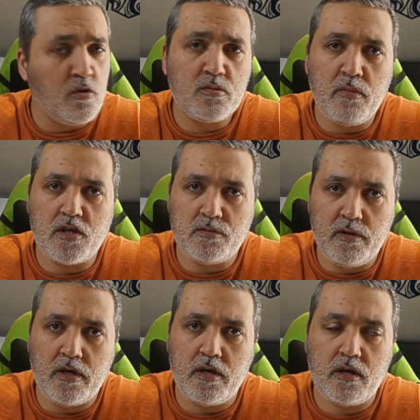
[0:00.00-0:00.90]
Not
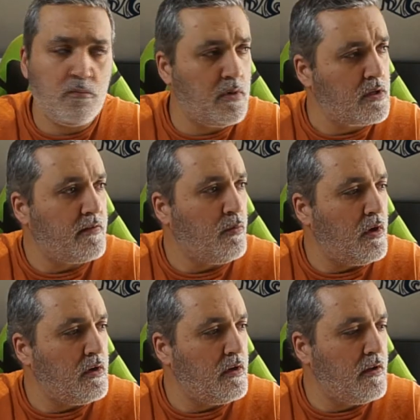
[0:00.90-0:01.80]
much bigger, but this
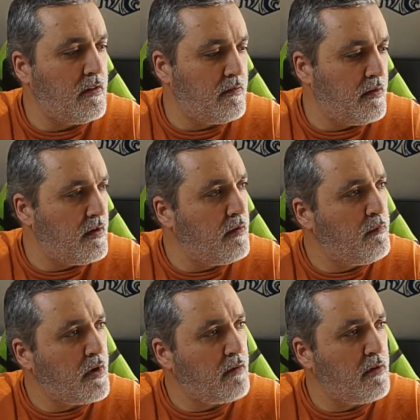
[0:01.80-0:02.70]
one it's
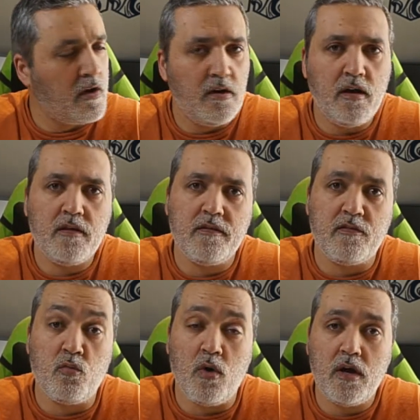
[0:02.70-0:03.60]
uh, very very
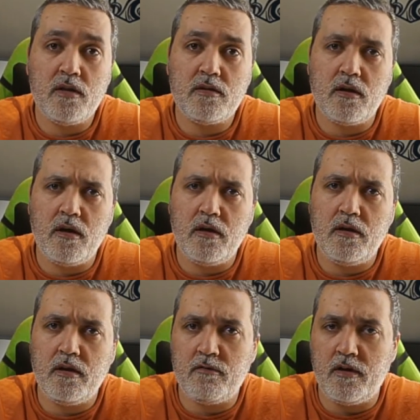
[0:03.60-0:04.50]
nice. It's white.
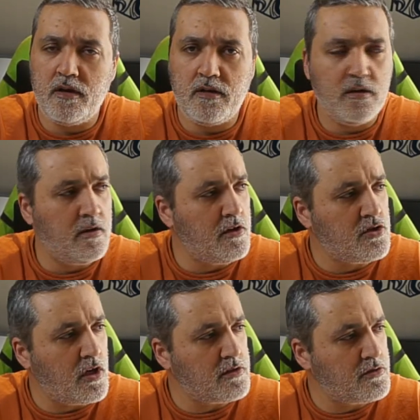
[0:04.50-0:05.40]
I never had
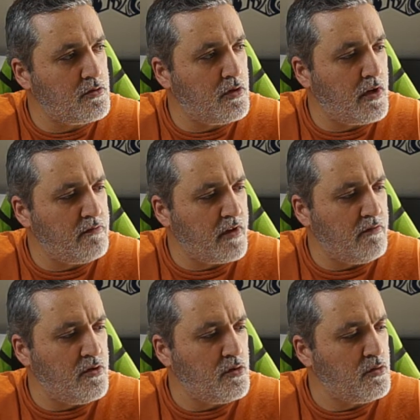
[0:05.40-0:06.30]
any chance to have
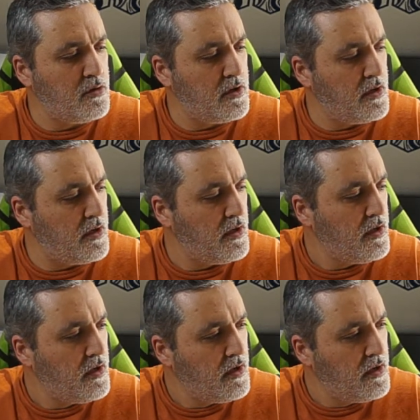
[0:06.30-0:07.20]
review on
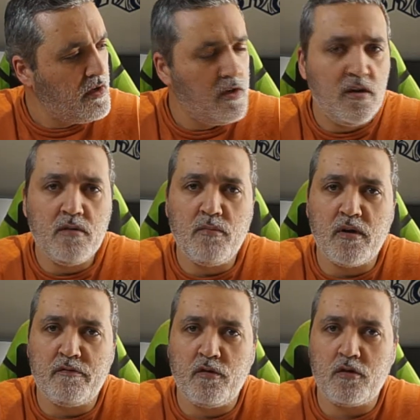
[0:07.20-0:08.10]
a
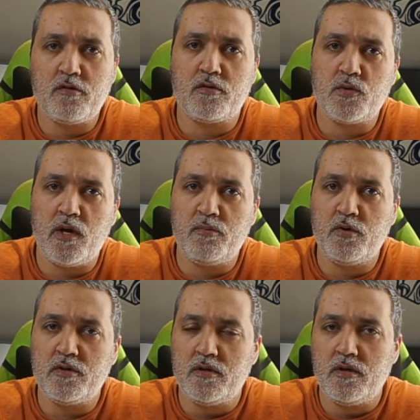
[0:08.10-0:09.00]
Manfrotto
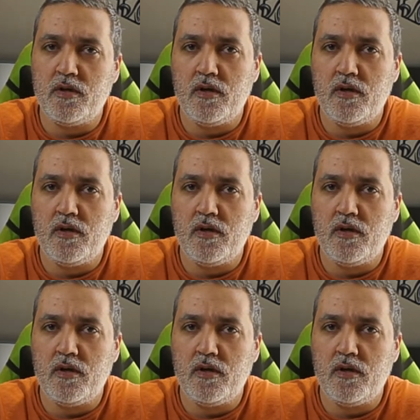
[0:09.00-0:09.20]
tripod